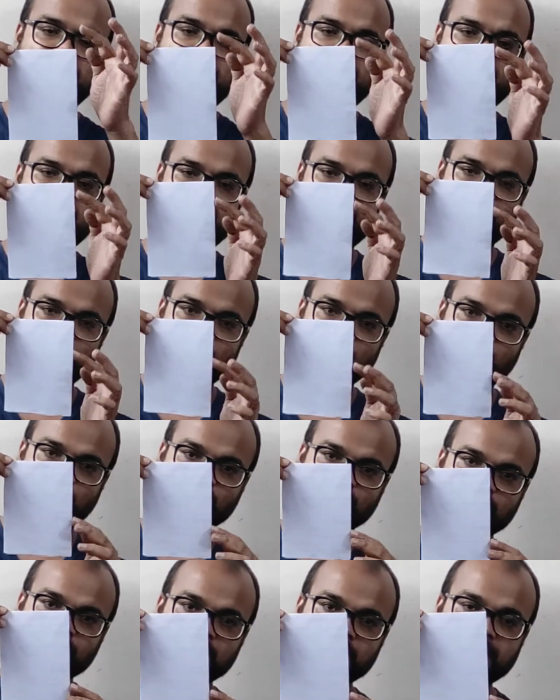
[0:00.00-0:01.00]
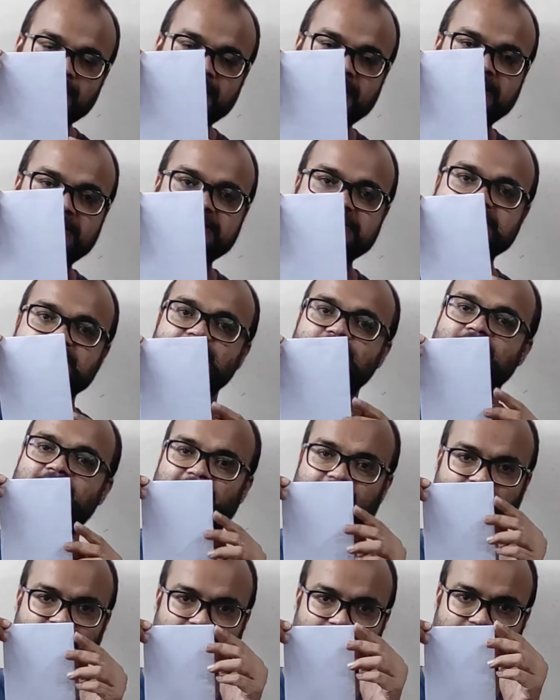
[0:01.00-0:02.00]
along its
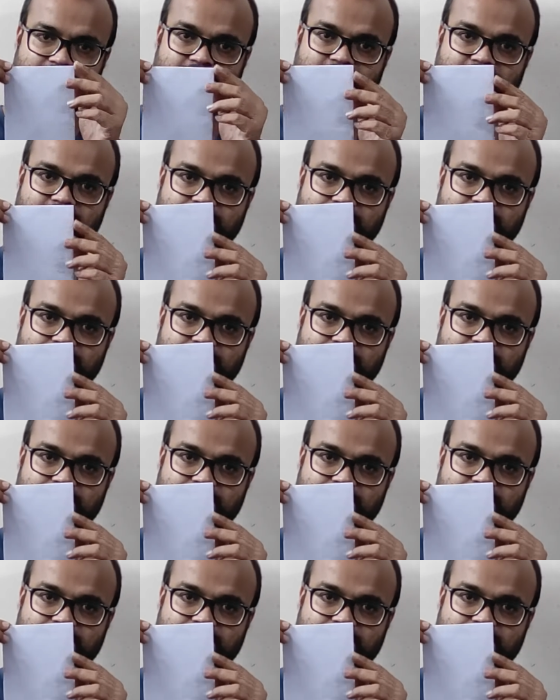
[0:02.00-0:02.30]
length,